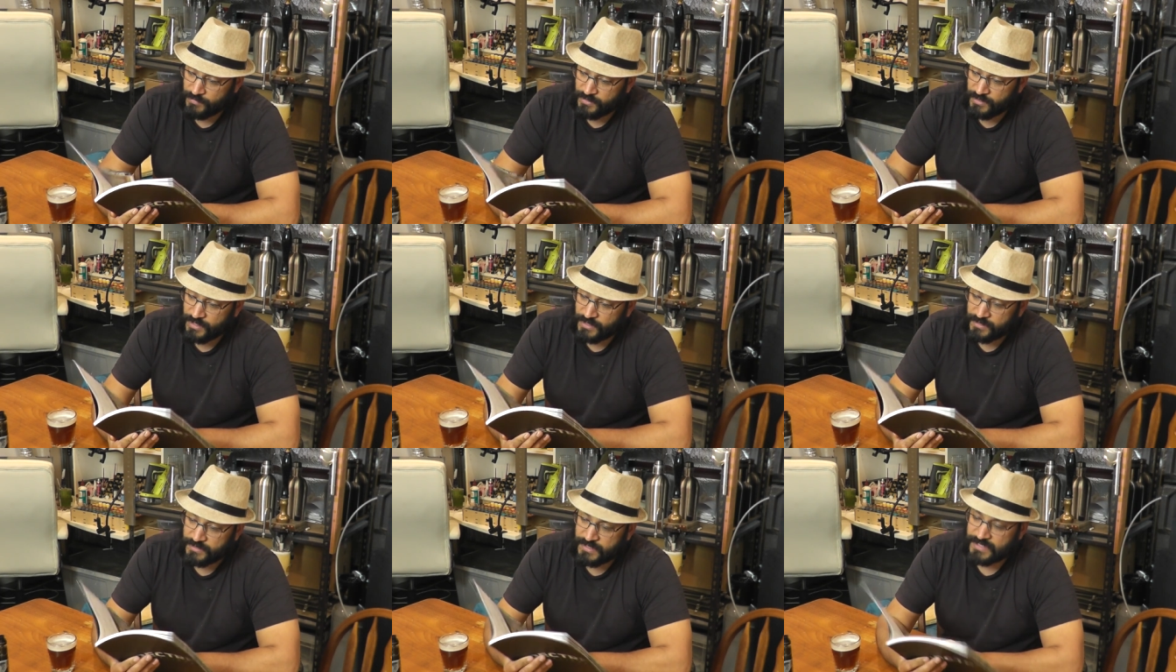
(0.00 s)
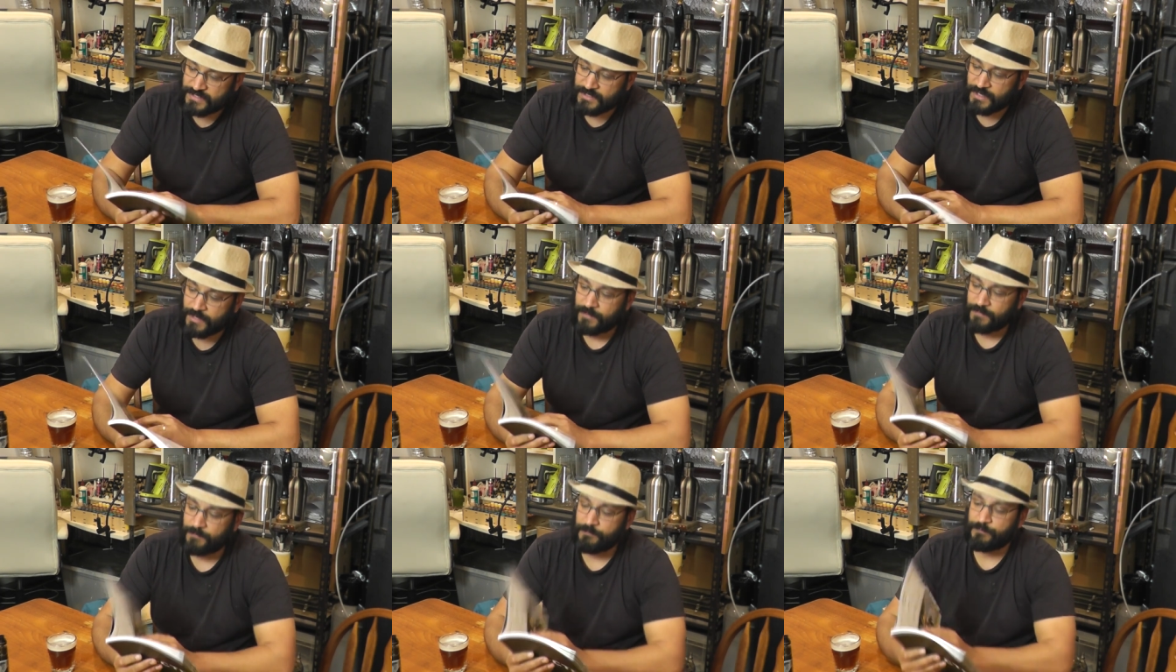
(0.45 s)
th there's
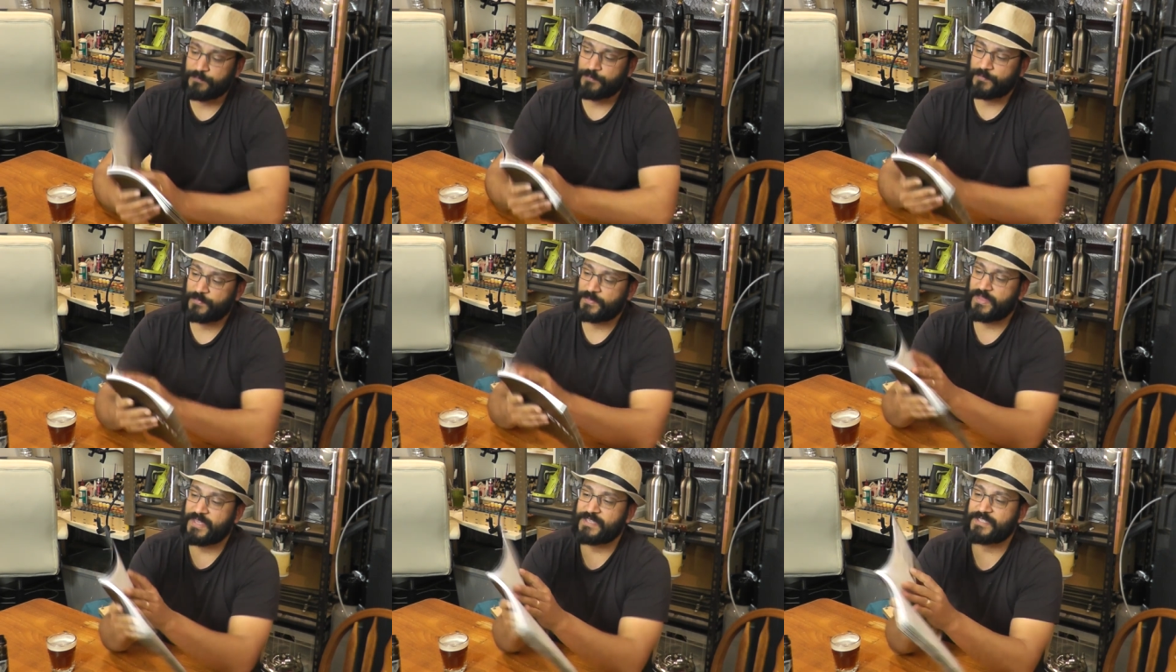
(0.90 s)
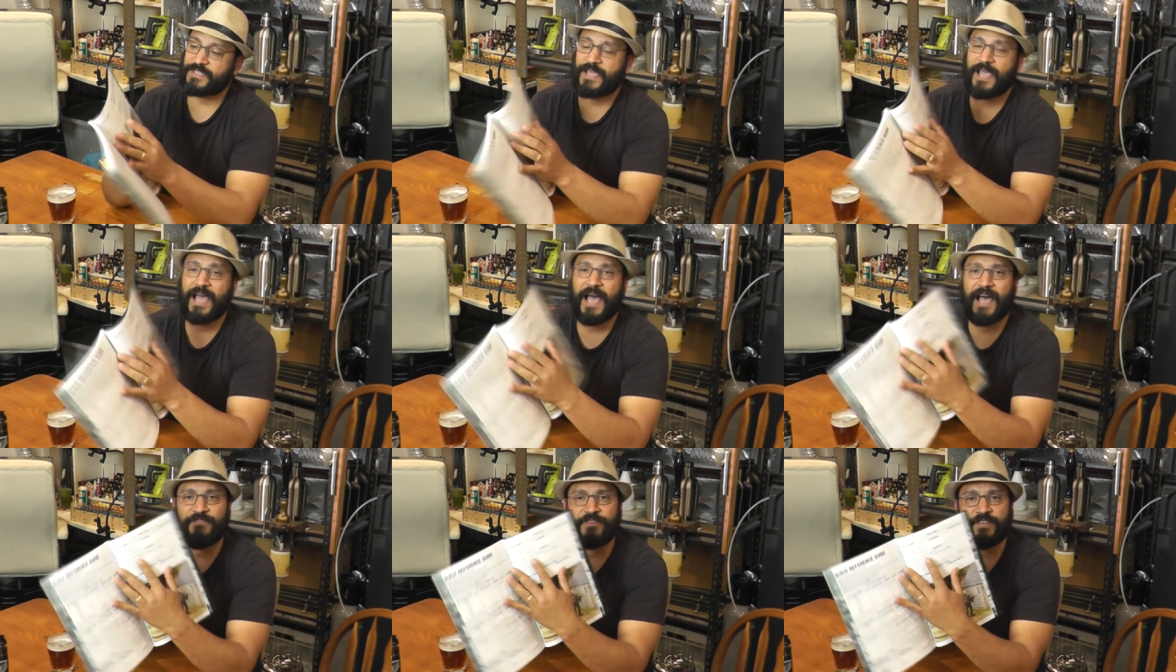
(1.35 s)
a, there's a
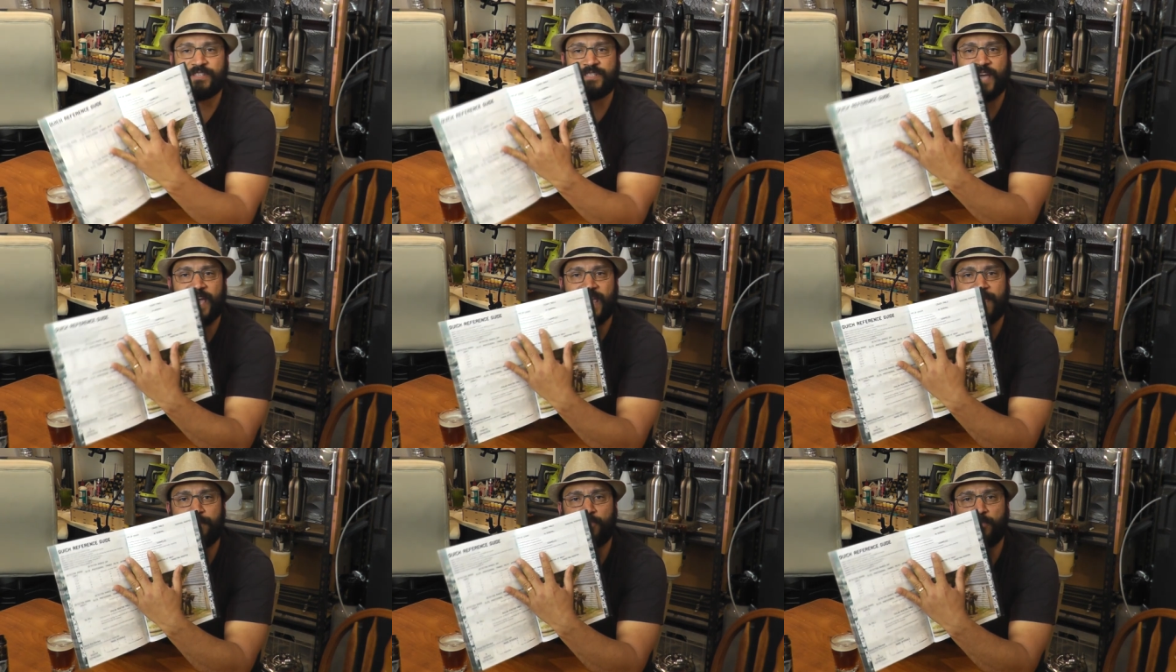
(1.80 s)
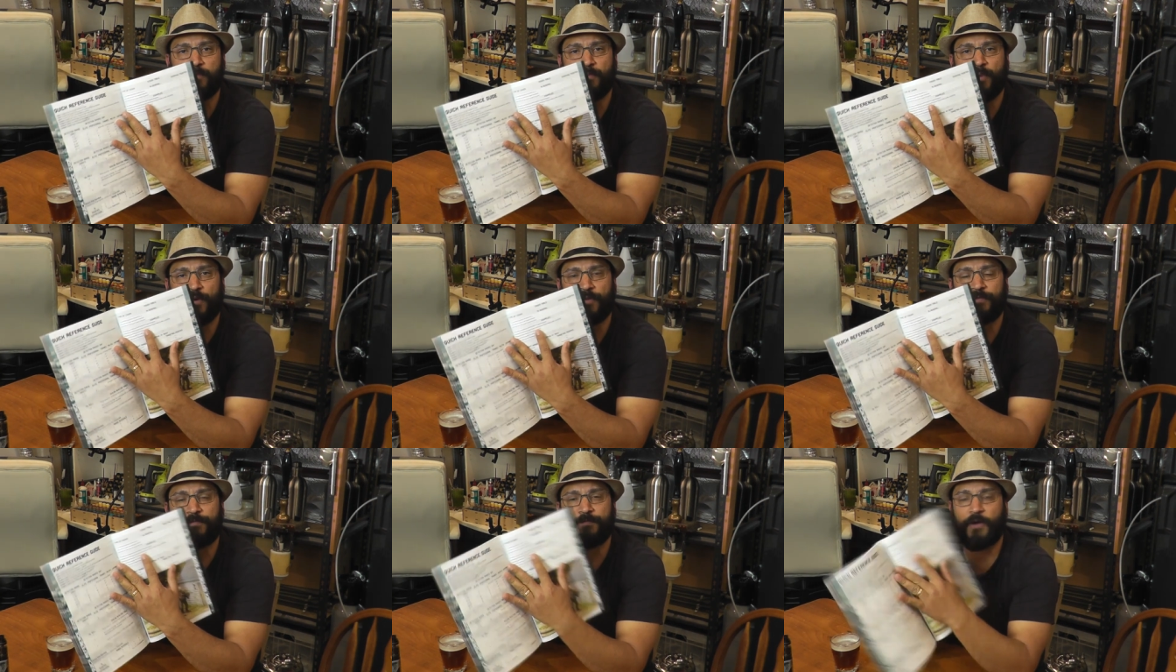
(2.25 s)
cover table
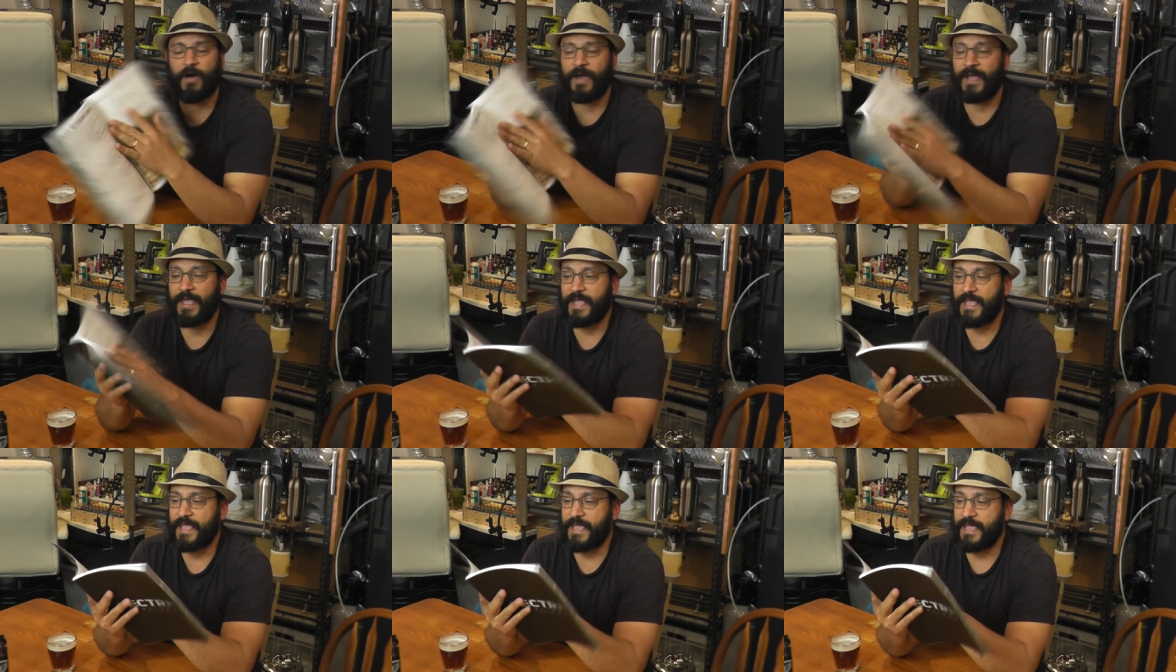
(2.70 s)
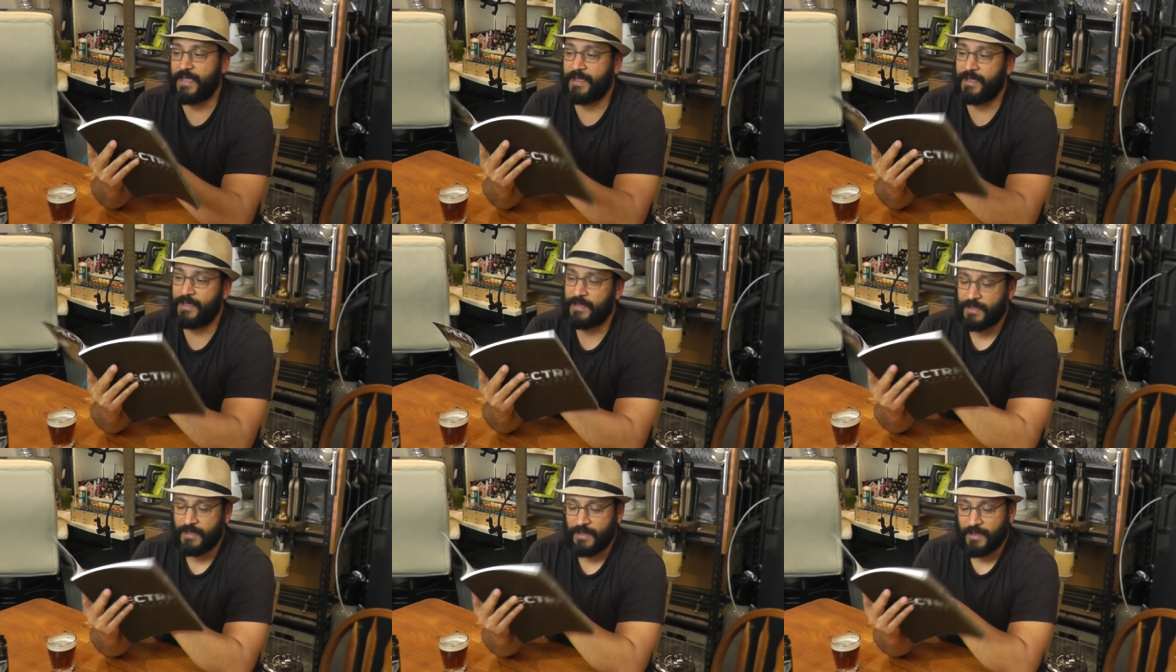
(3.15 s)
modifier
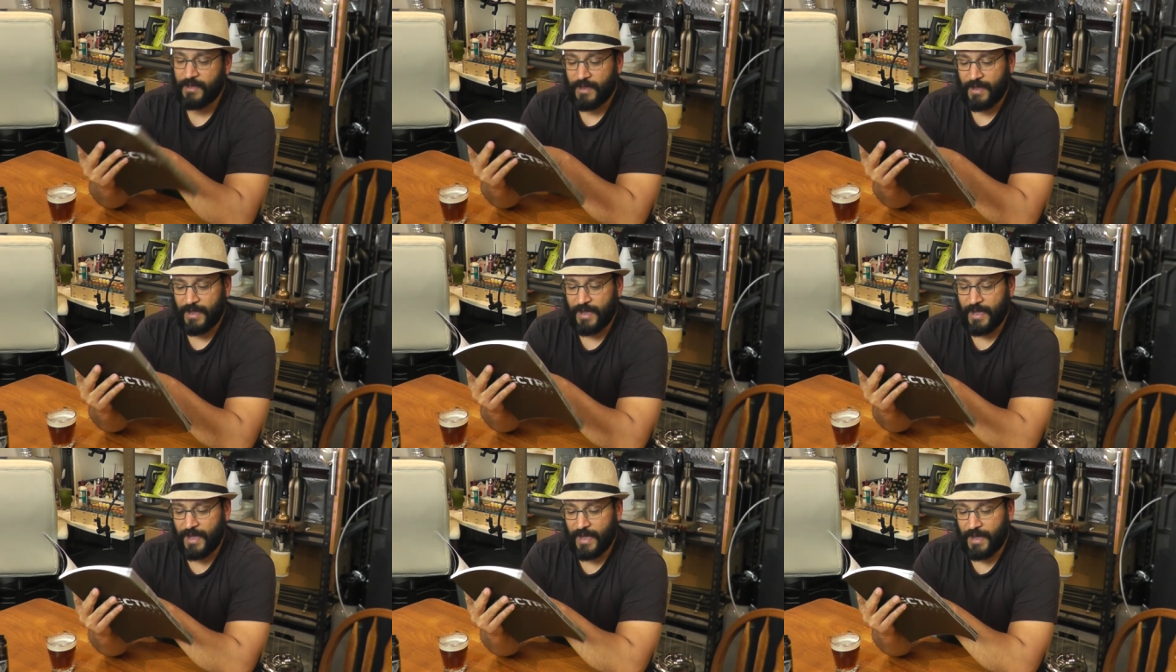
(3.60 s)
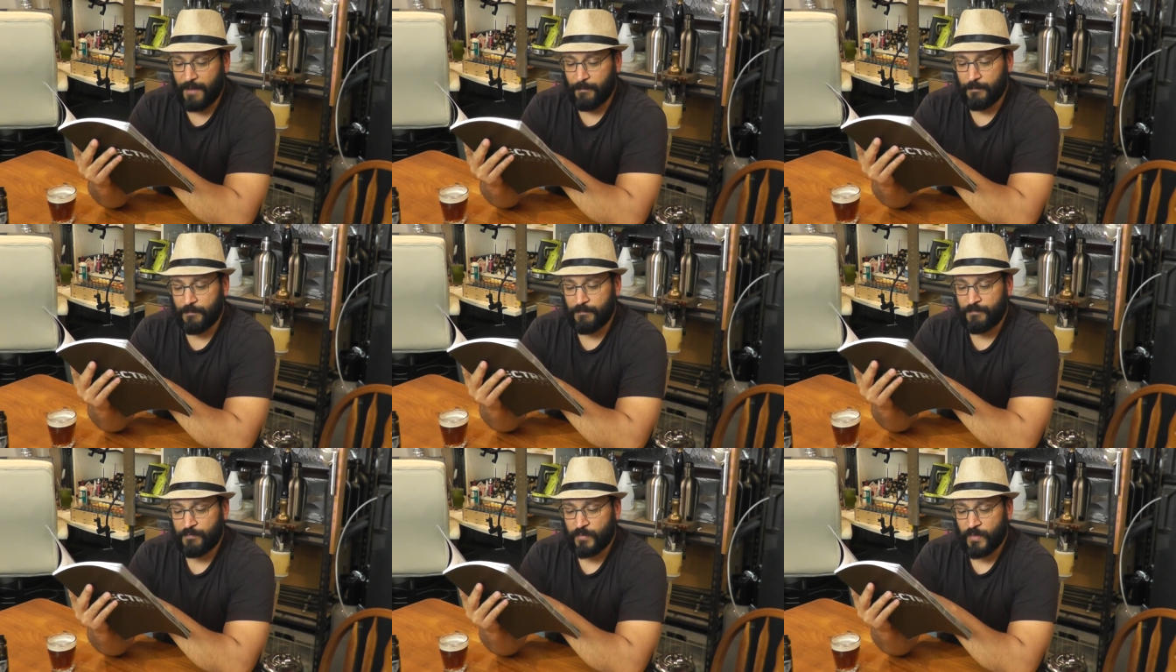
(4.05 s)
here.
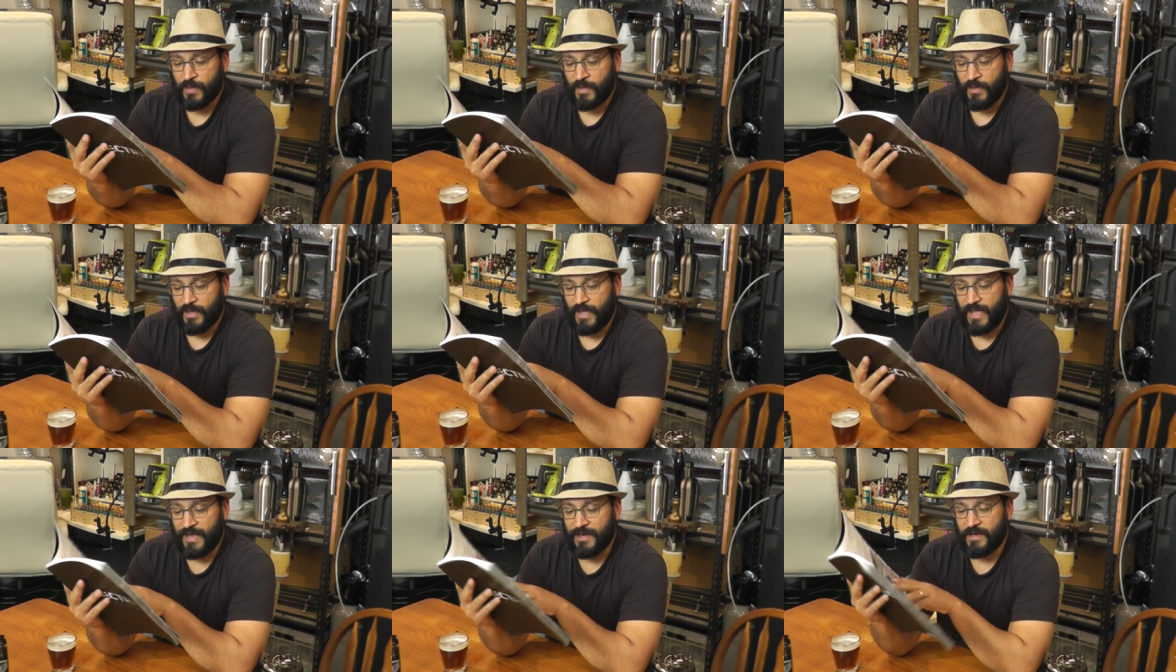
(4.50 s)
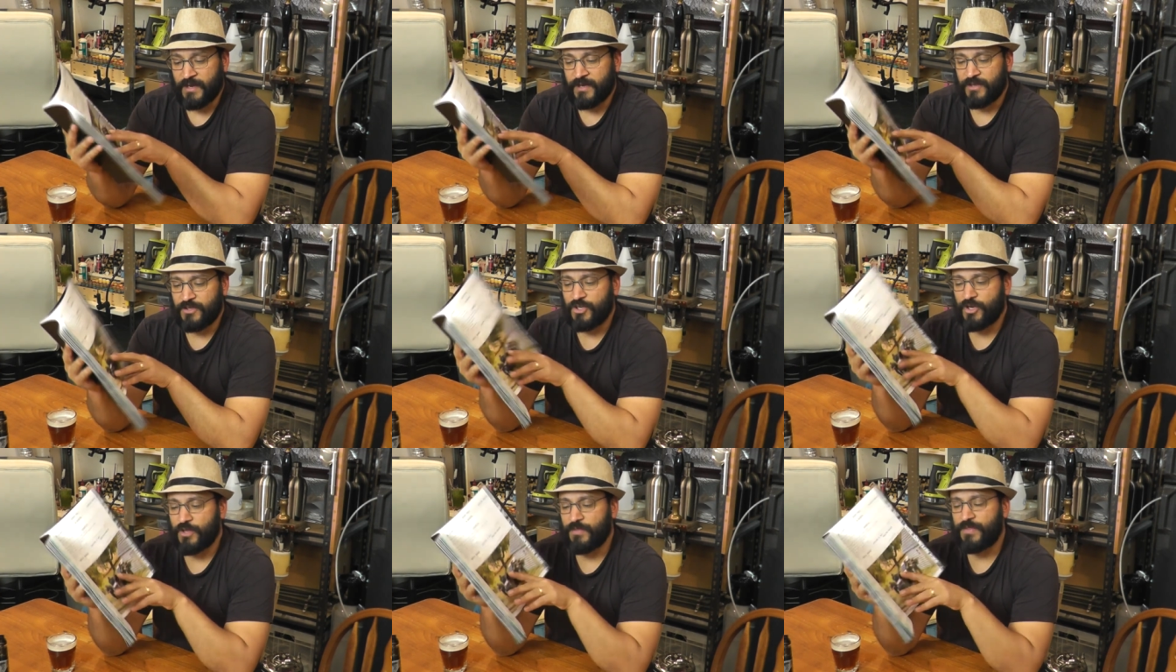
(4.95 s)
Um,
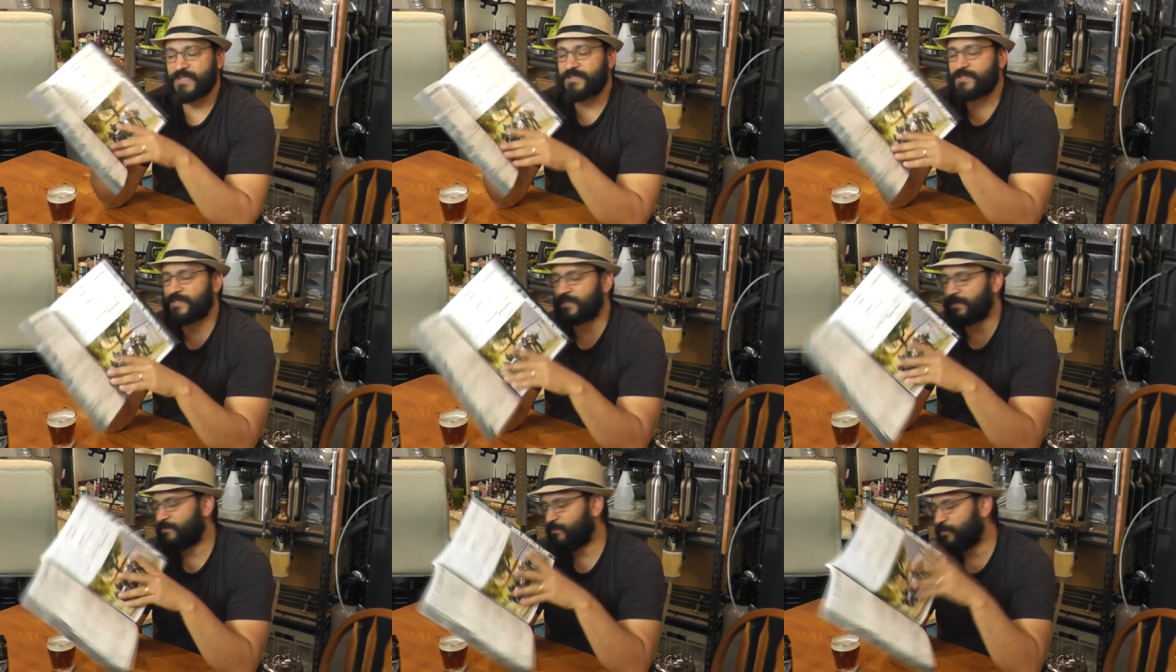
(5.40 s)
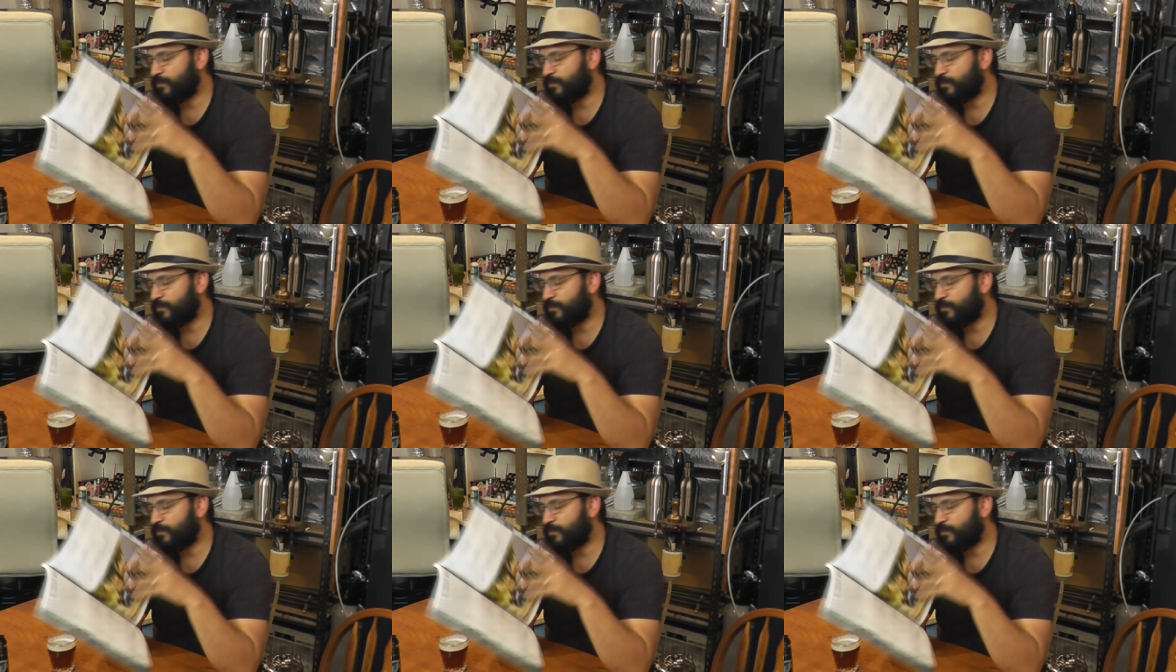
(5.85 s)
and you know, there's,